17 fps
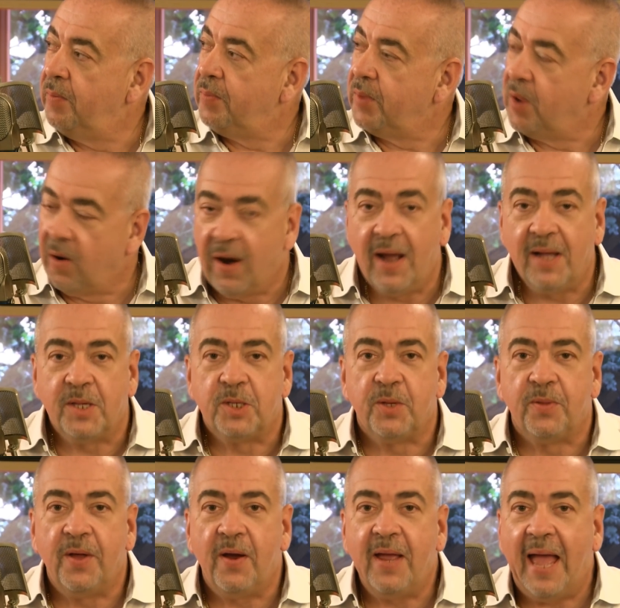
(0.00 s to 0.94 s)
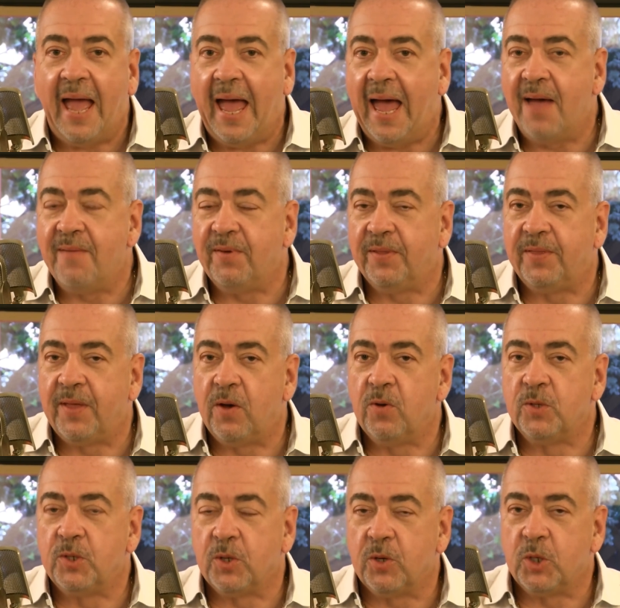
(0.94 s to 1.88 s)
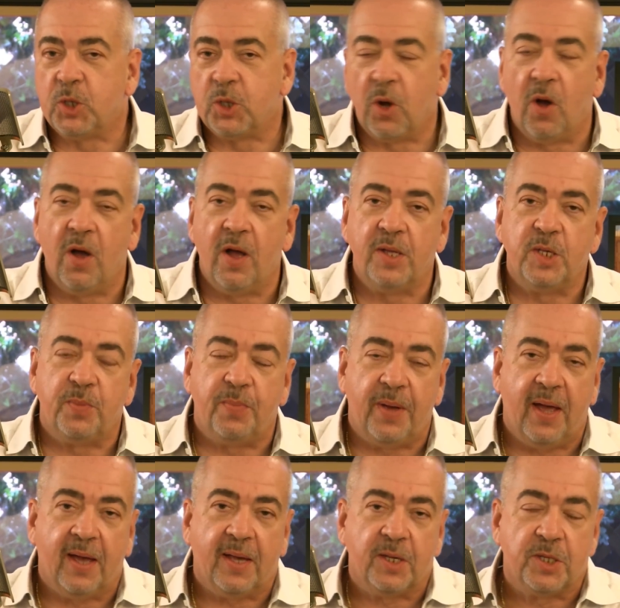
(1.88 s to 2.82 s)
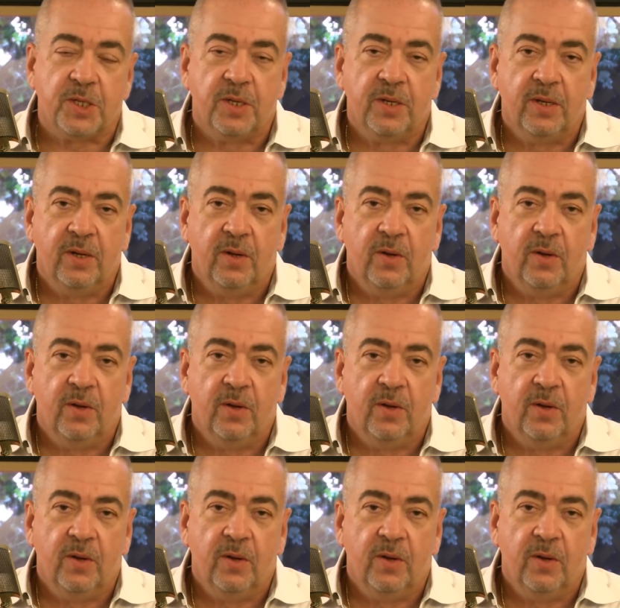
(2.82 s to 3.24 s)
All right, so there you have it. Those are Sean's picks